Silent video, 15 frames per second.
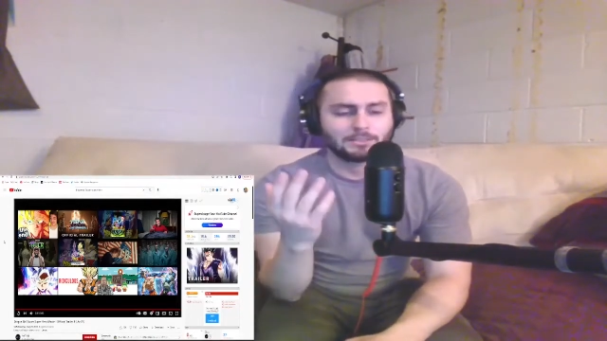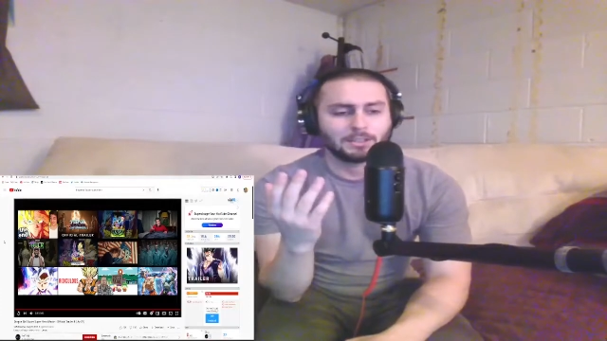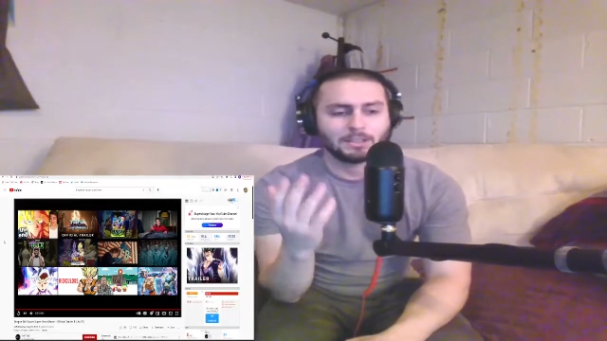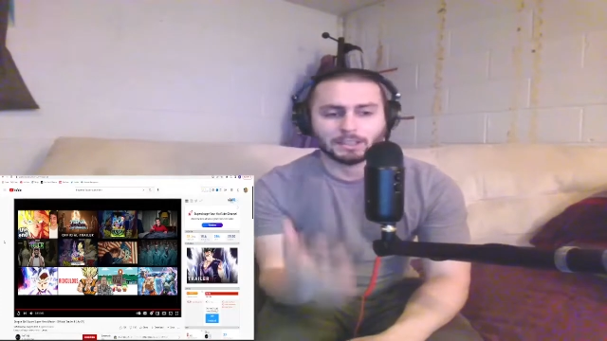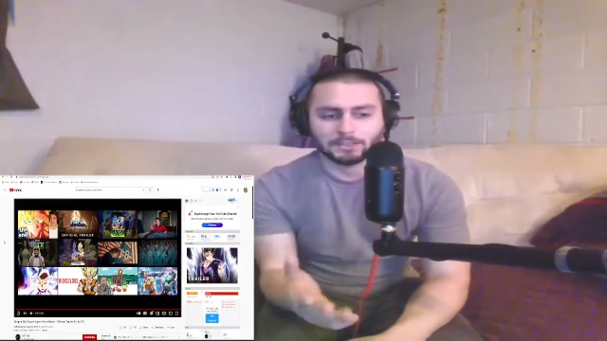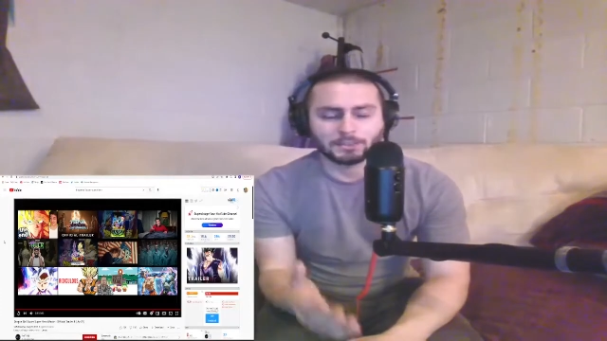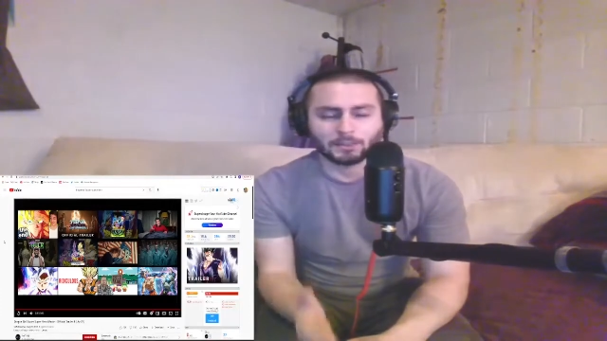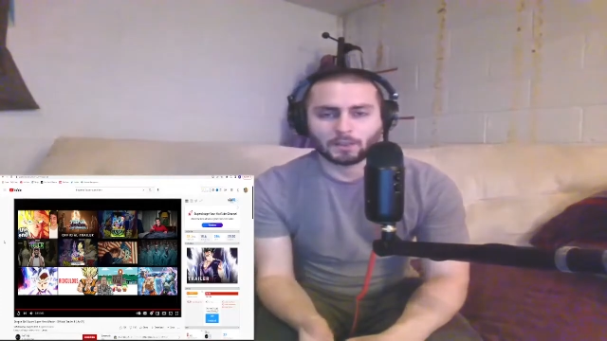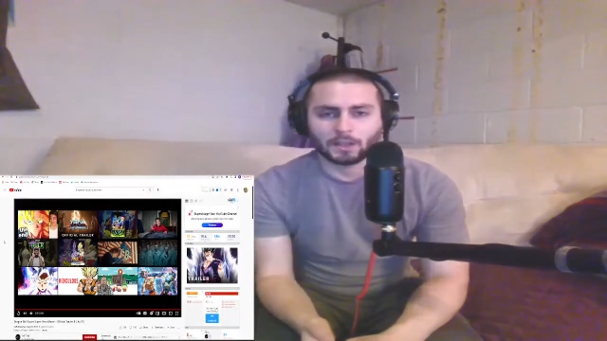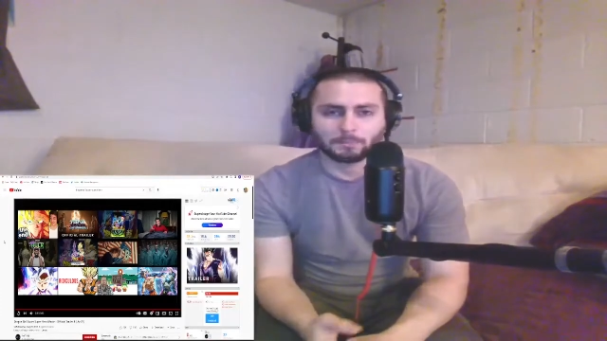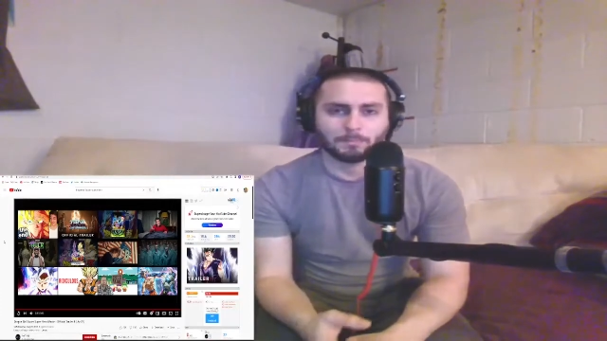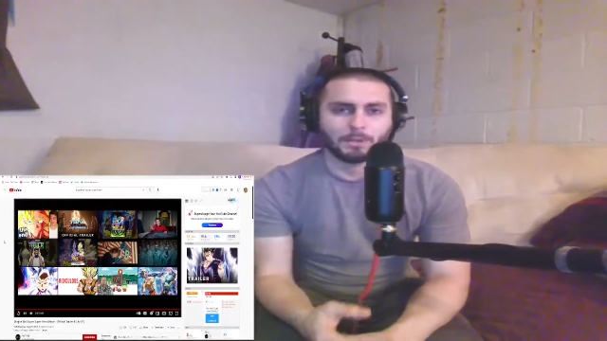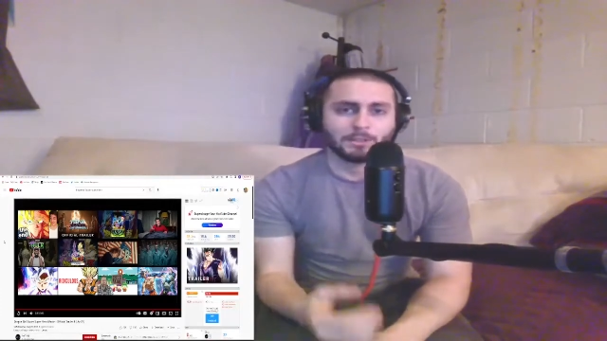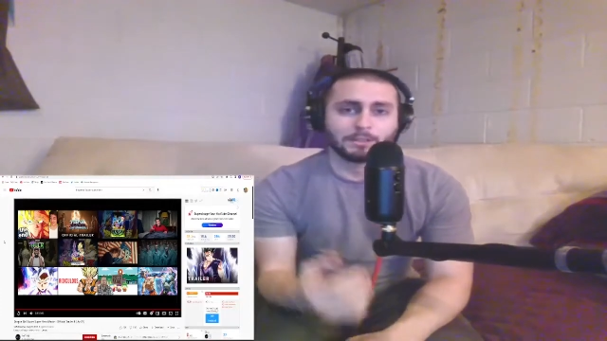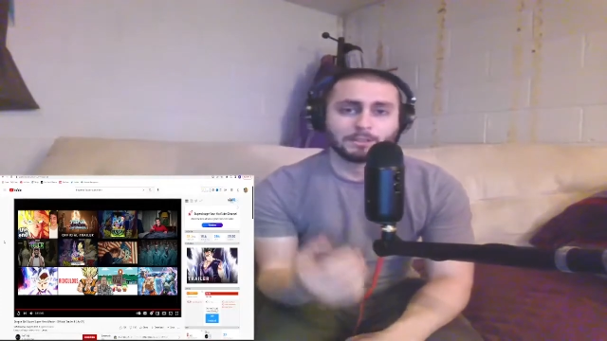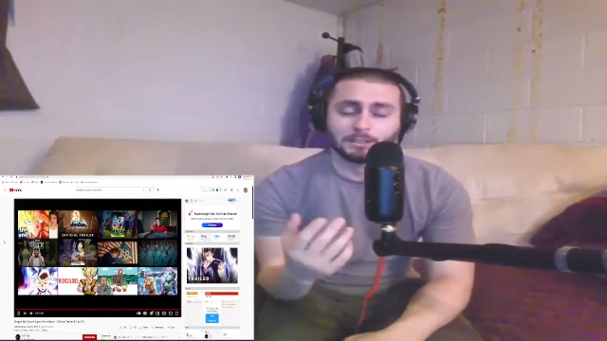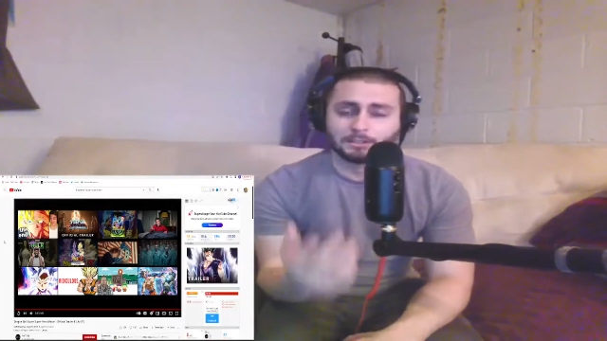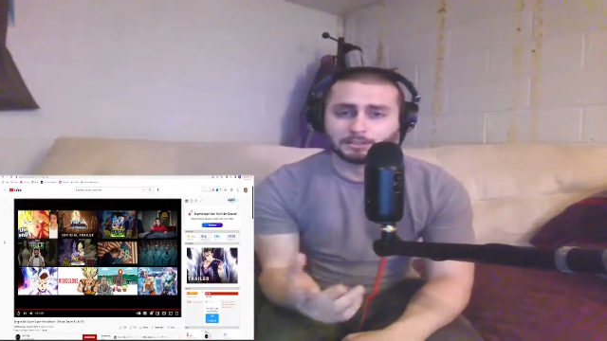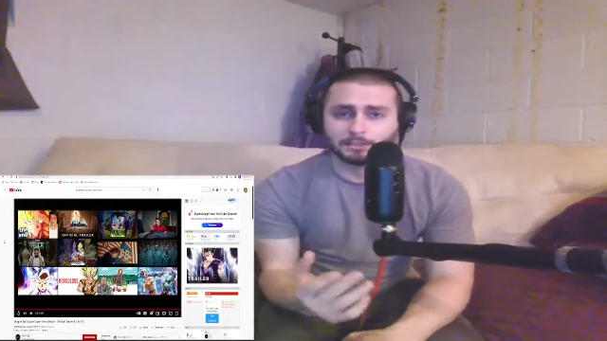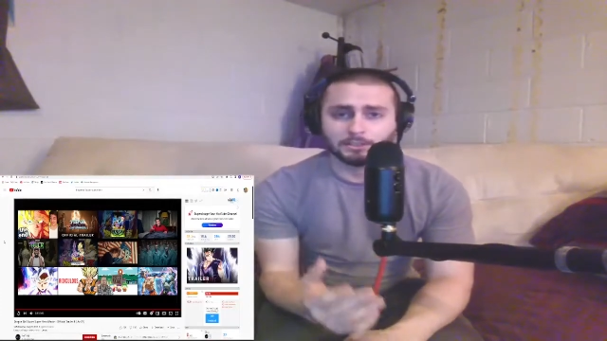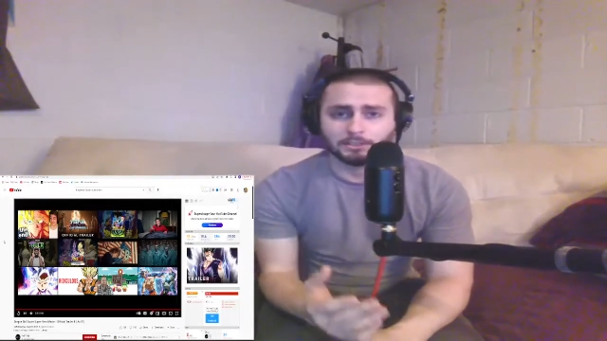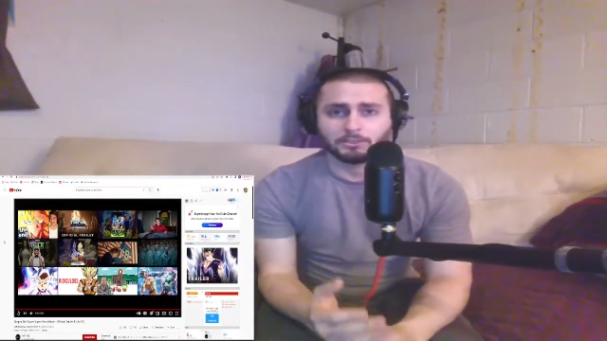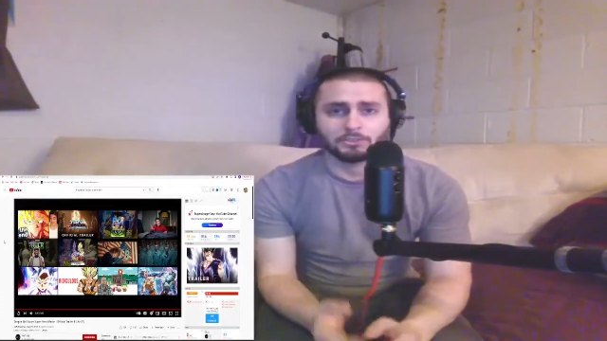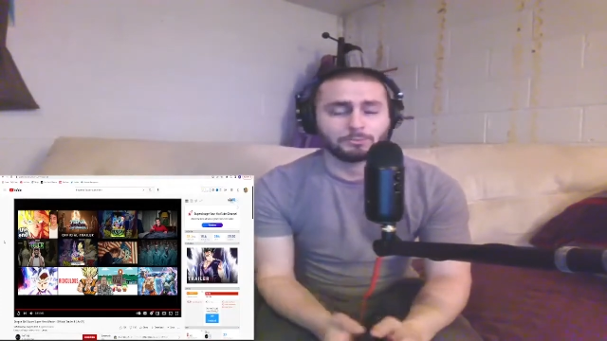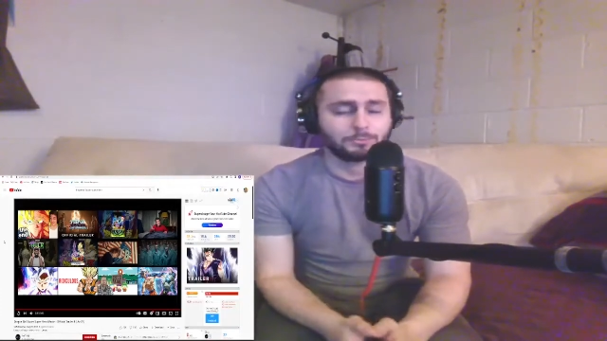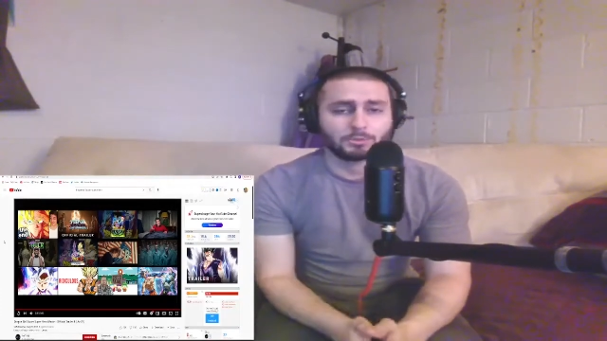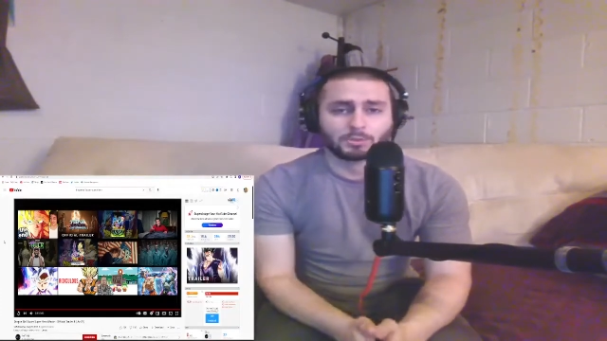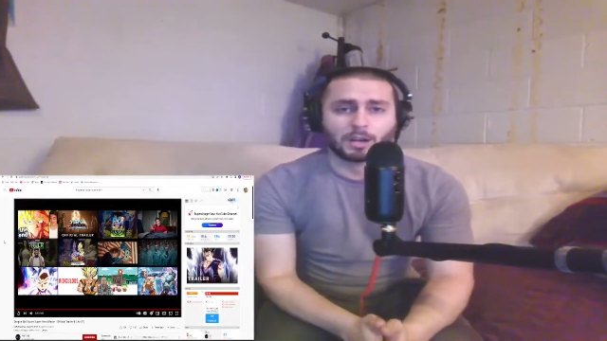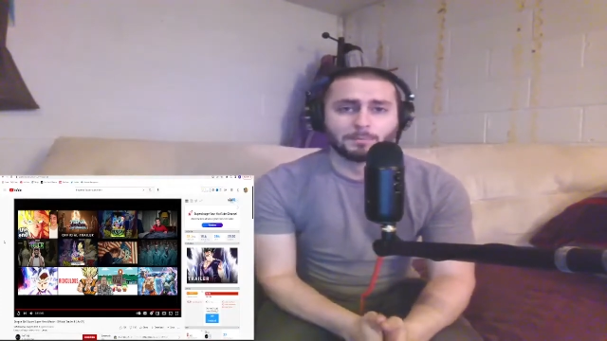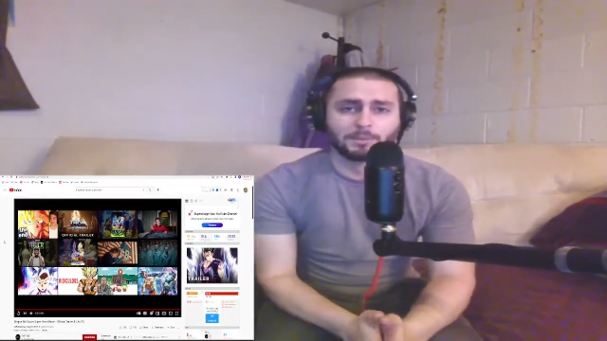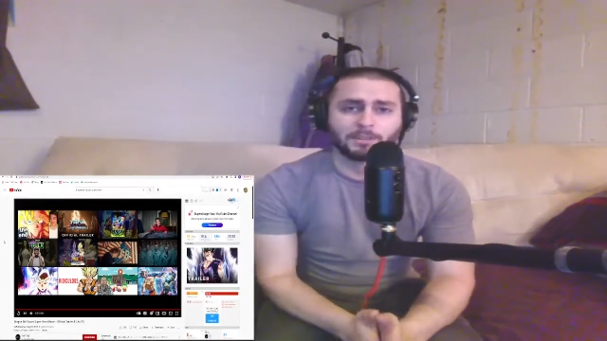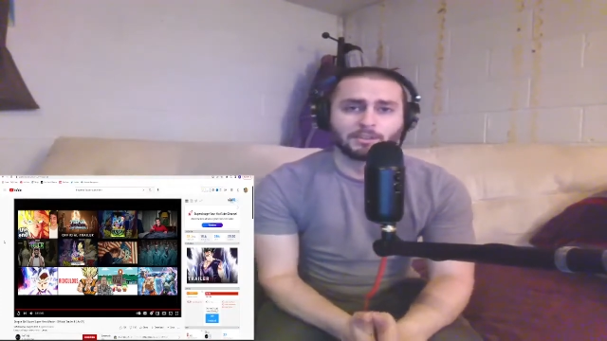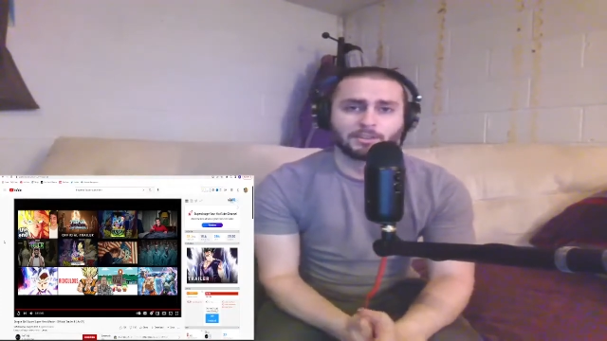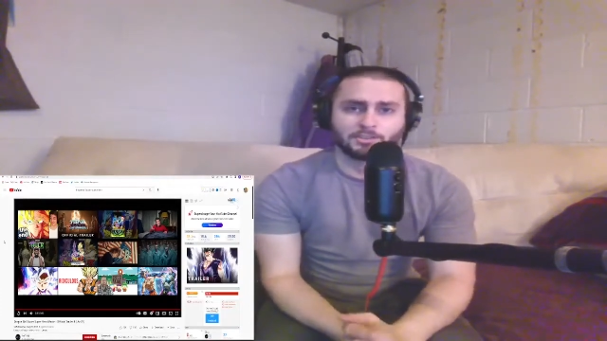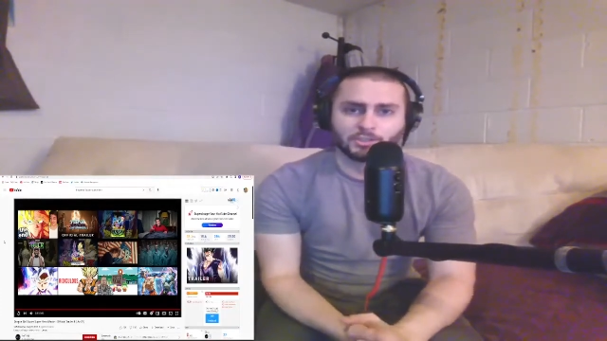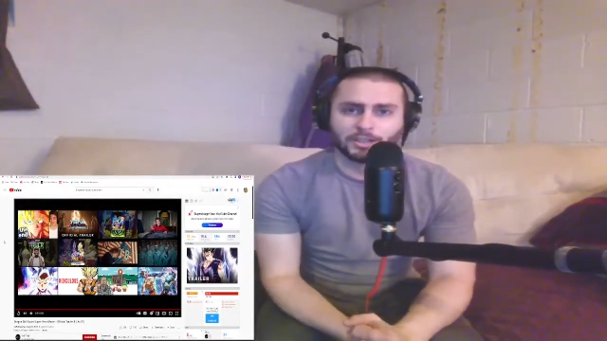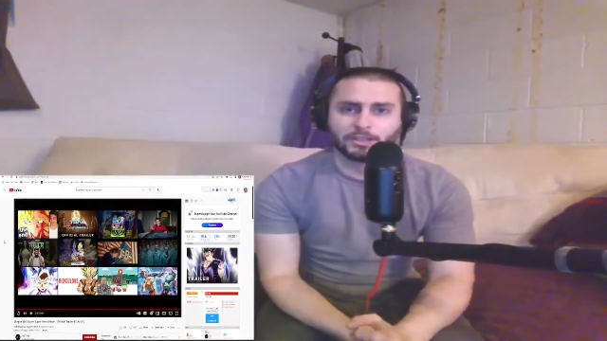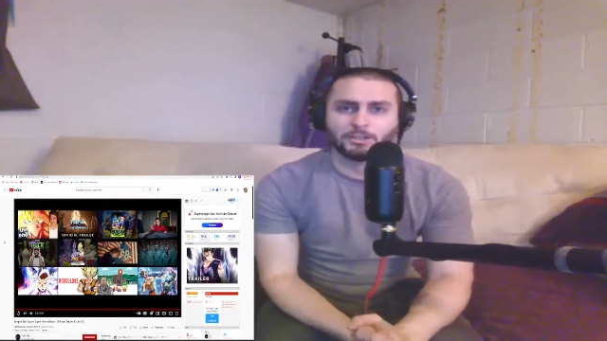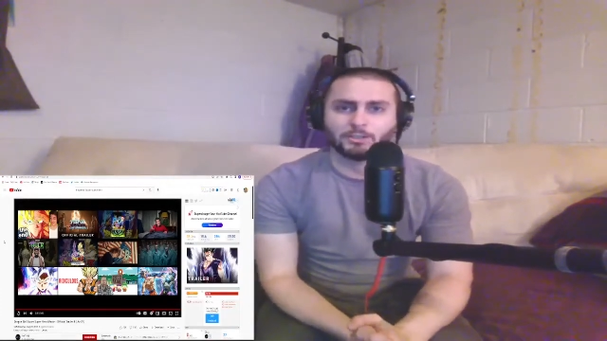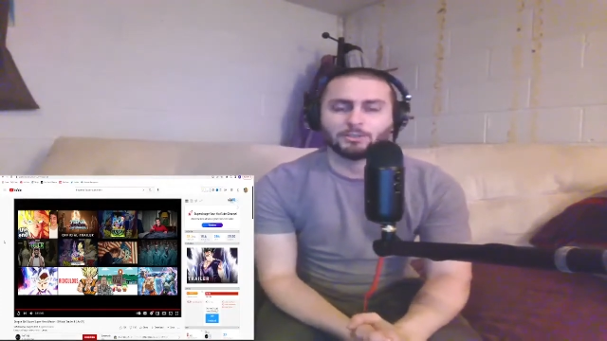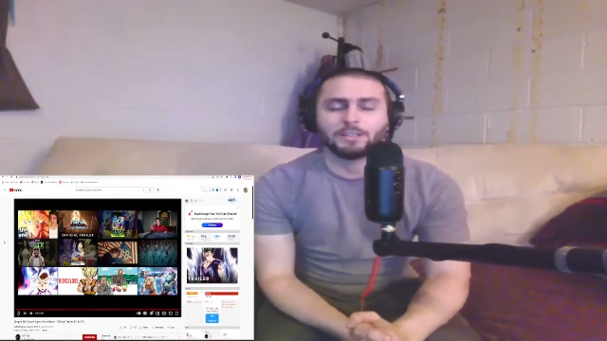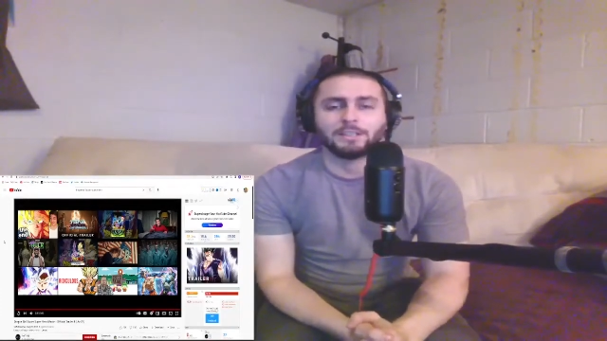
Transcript: Hit the like button. Consider subscribing to the channel.